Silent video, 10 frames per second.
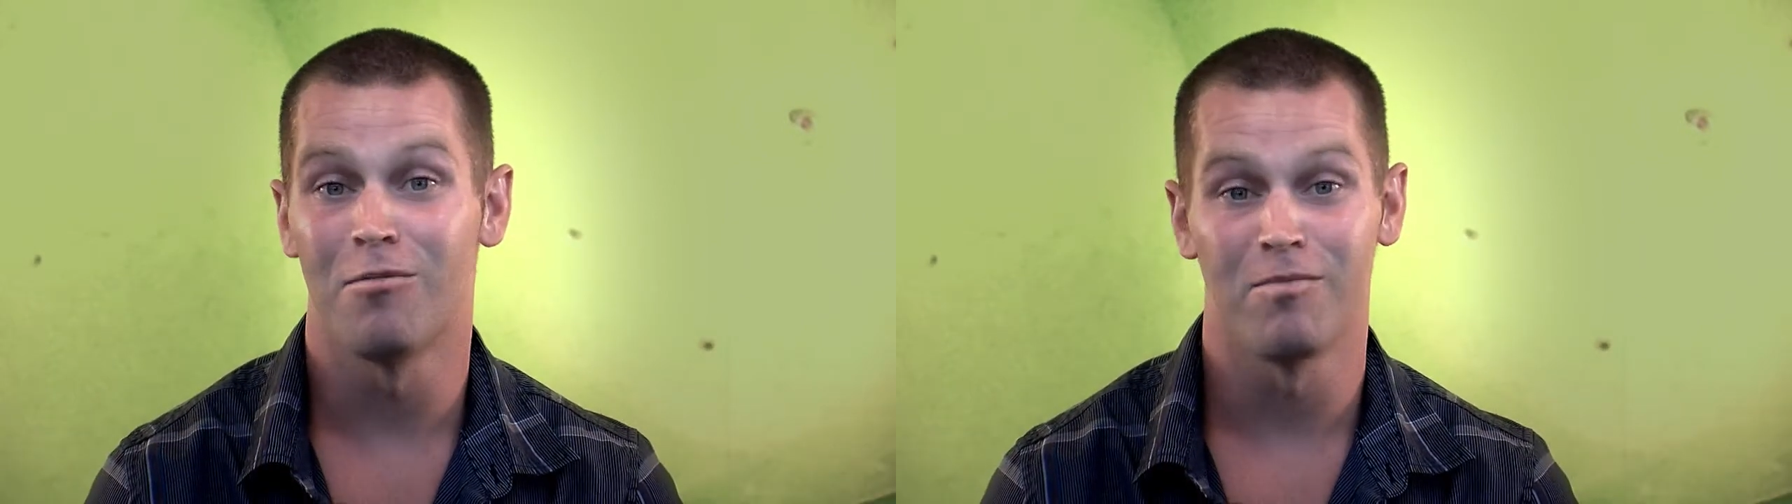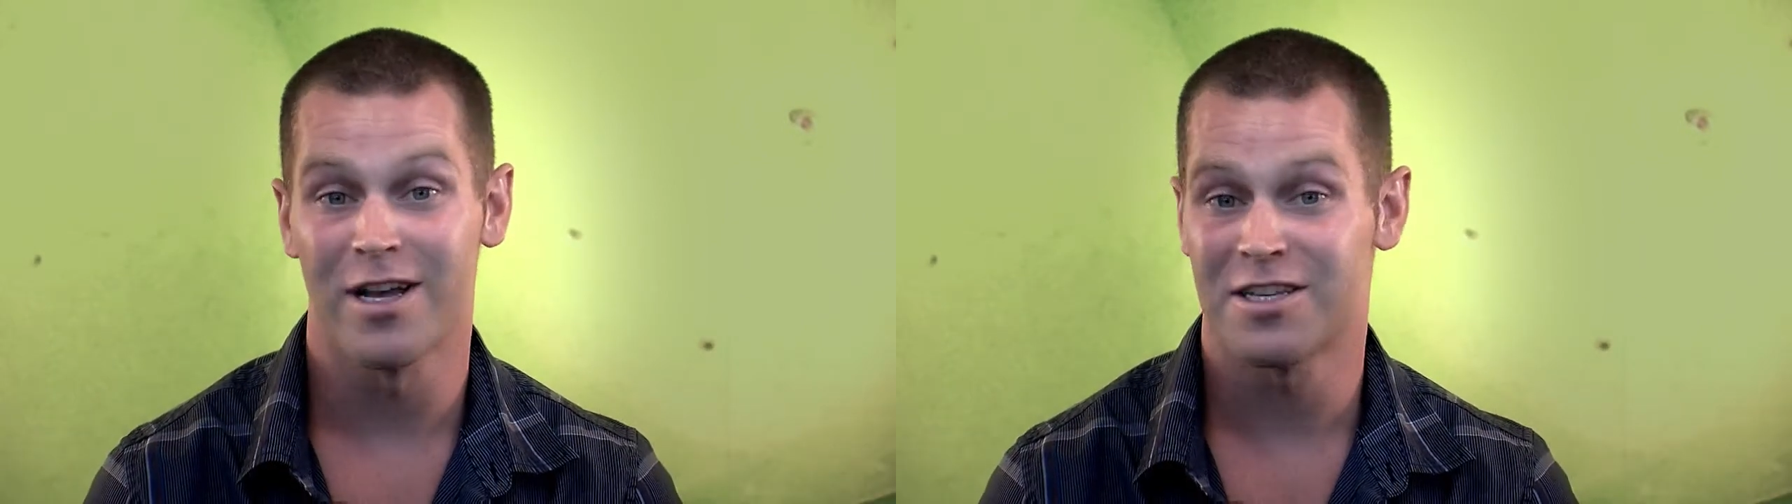
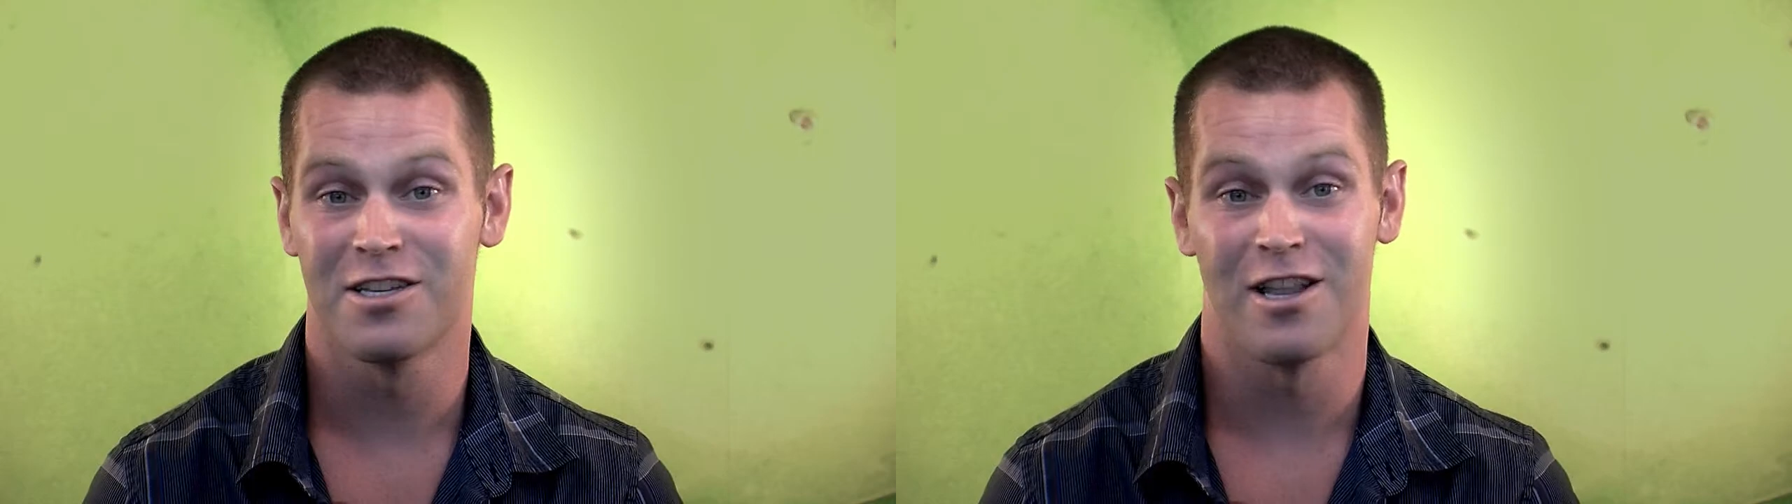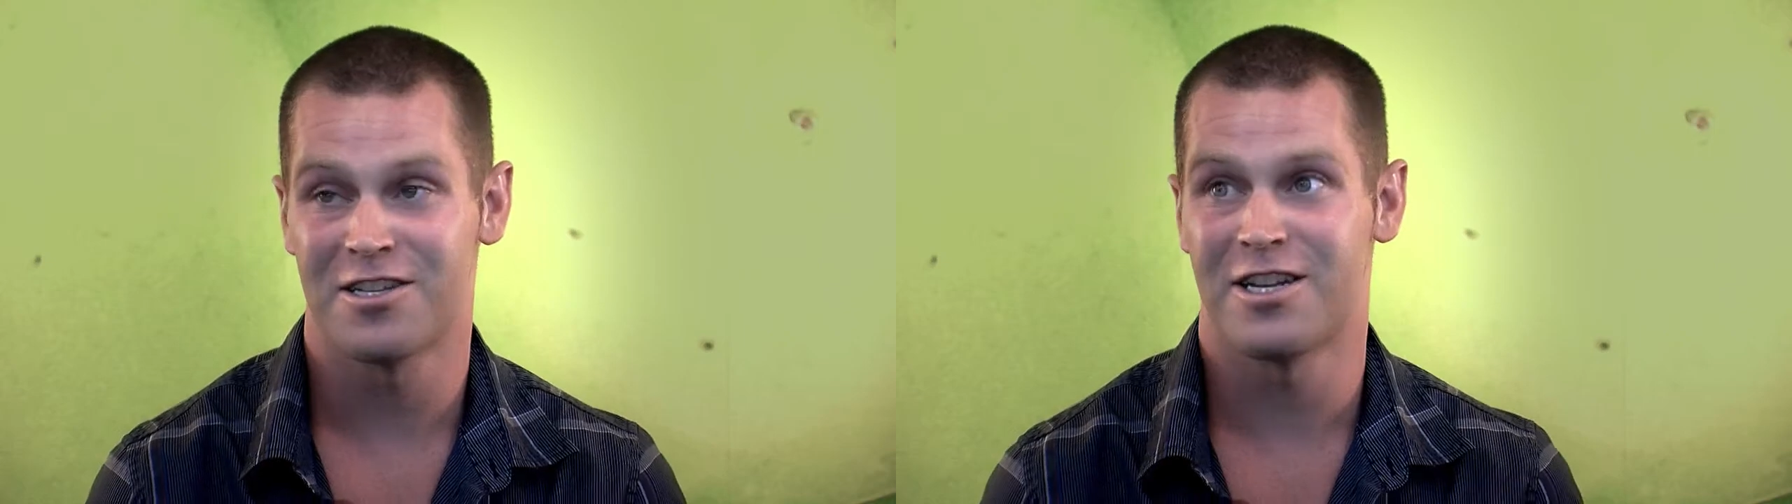
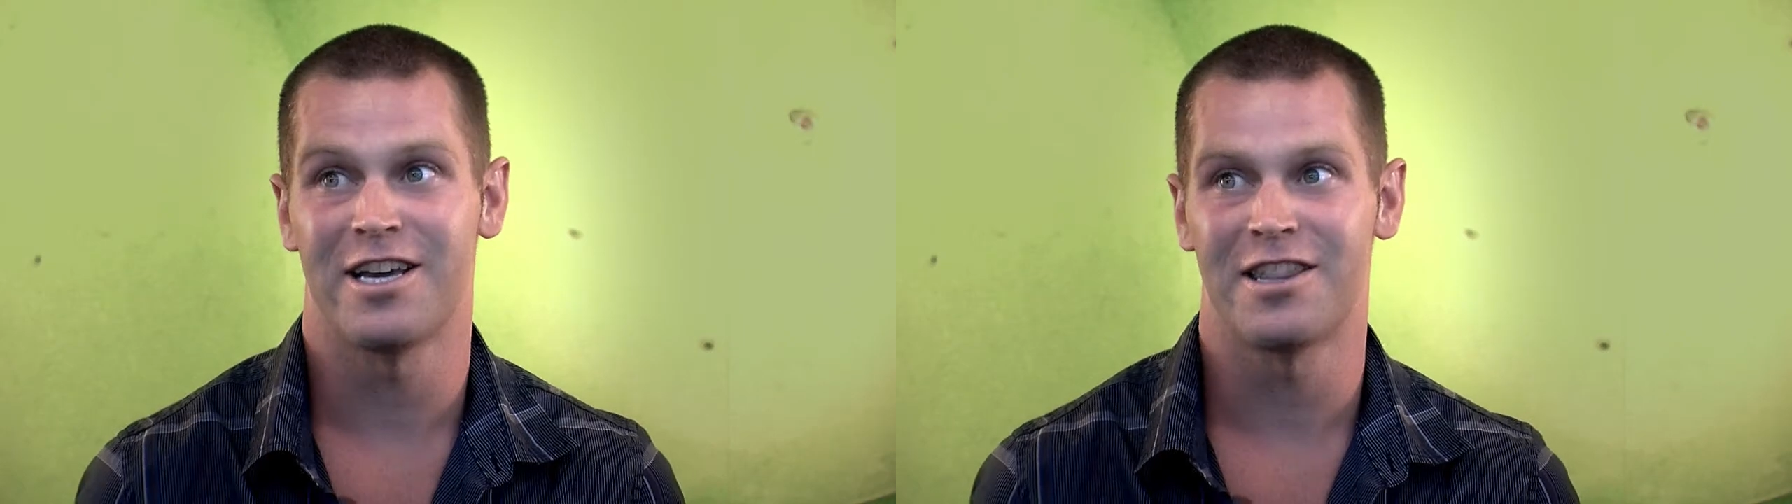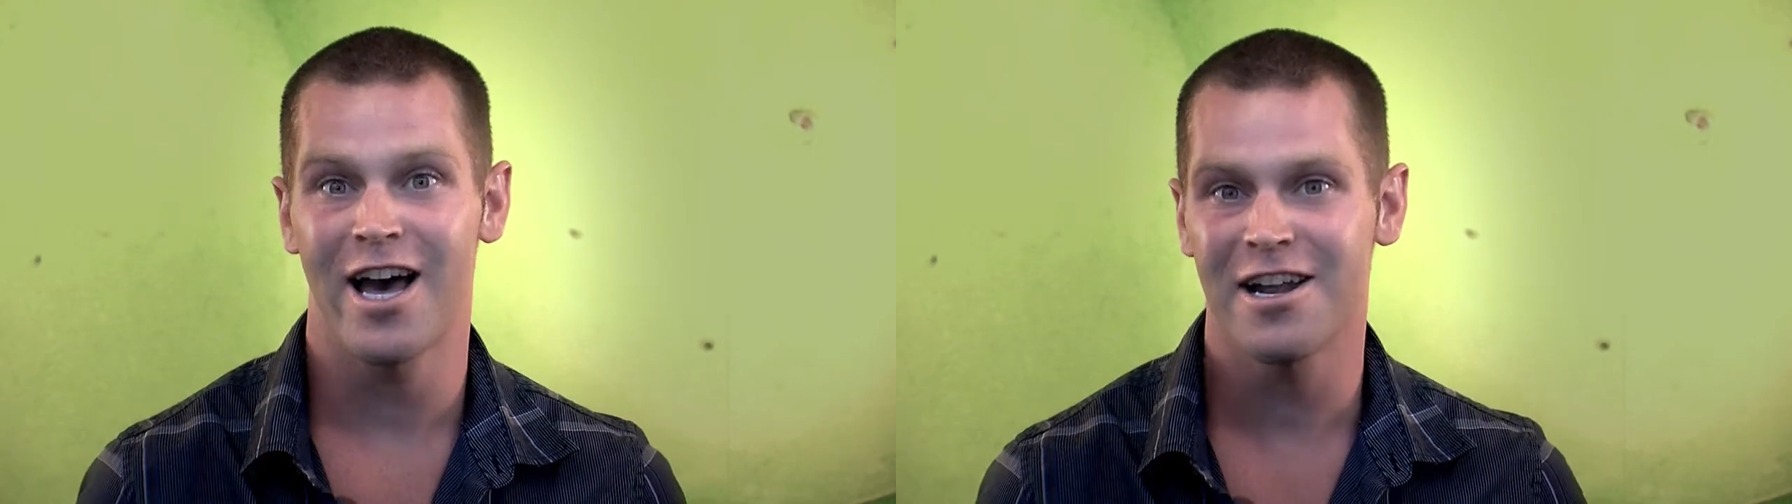Let's
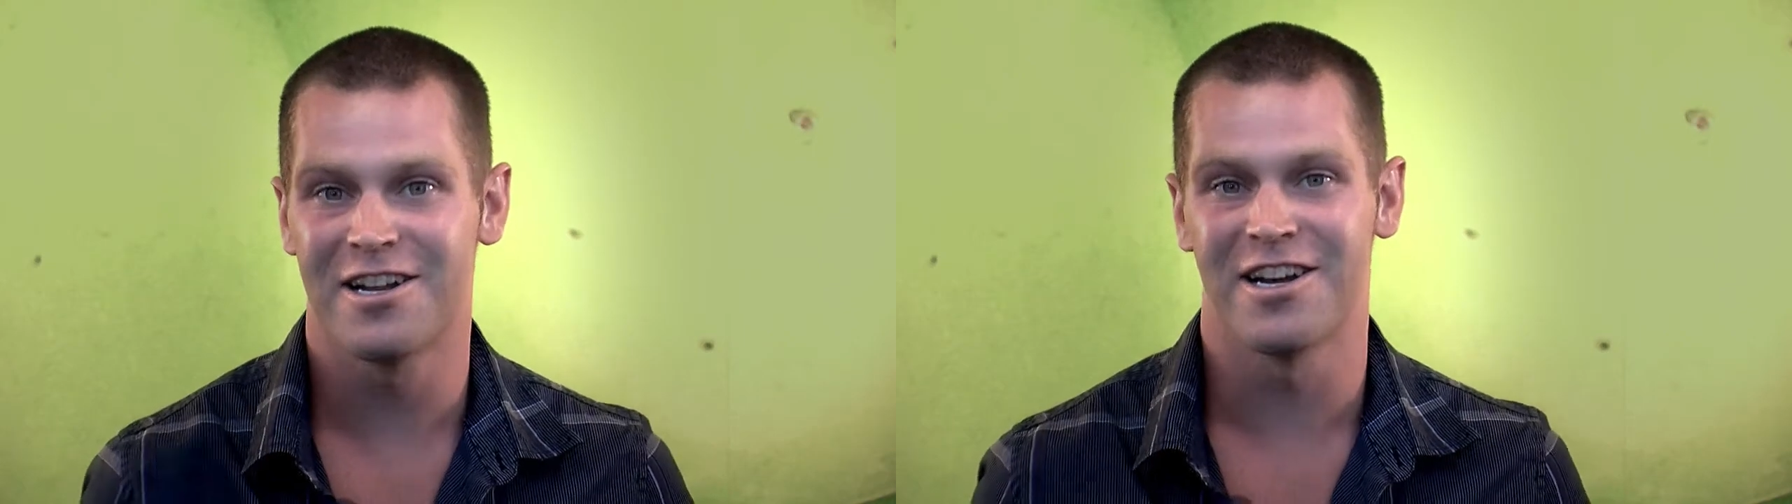take that into